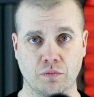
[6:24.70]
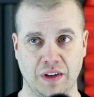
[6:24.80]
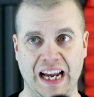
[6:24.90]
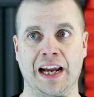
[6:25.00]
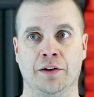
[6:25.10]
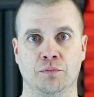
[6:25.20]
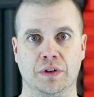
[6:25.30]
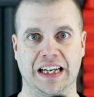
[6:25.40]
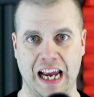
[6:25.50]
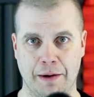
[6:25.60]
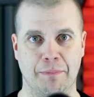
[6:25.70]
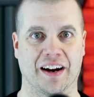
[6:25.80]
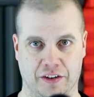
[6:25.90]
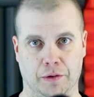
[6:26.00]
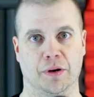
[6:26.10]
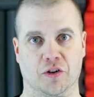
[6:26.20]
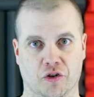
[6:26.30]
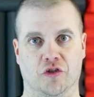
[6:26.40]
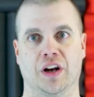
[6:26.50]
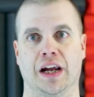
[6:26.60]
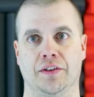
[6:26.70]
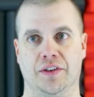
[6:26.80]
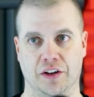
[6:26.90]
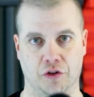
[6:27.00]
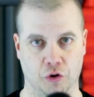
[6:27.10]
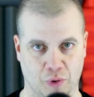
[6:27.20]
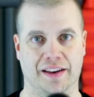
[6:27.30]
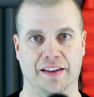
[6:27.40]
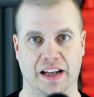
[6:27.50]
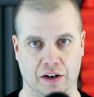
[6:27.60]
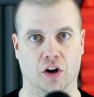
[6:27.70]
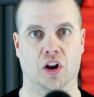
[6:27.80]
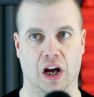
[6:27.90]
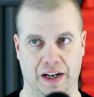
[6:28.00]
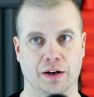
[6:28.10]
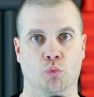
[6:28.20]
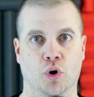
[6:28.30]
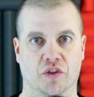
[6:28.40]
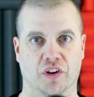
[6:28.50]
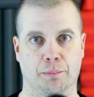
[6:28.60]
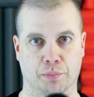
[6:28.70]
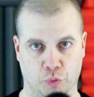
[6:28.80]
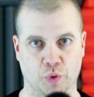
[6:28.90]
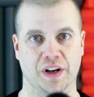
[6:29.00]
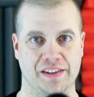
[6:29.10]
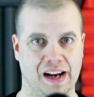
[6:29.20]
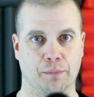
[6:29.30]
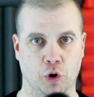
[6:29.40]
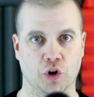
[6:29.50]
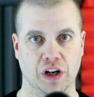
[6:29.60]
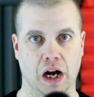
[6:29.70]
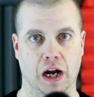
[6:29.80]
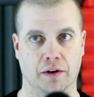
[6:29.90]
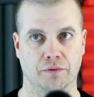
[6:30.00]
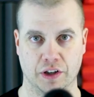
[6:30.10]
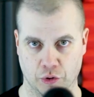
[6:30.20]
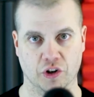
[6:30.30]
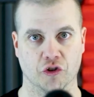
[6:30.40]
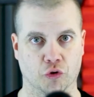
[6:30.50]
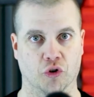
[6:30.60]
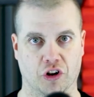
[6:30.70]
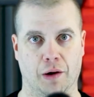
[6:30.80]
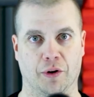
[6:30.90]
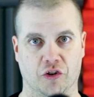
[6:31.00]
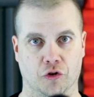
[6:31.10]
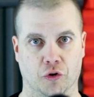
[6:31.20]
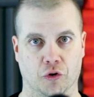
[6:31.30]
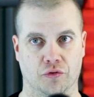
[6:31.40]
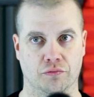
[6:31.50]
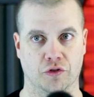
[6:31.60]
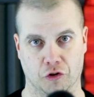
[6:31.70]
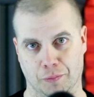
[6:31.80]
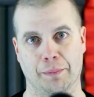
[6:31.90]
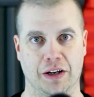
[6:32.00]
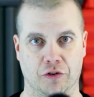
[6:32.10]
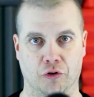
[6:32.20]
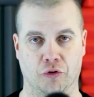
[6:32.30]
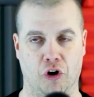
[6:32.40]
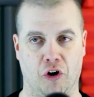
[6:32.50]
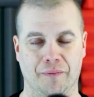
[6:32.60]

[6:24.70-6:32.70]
and gave back to the business and did the right thing a lot and was a pretty damn good guy during his short time on this earth, despite being so tall.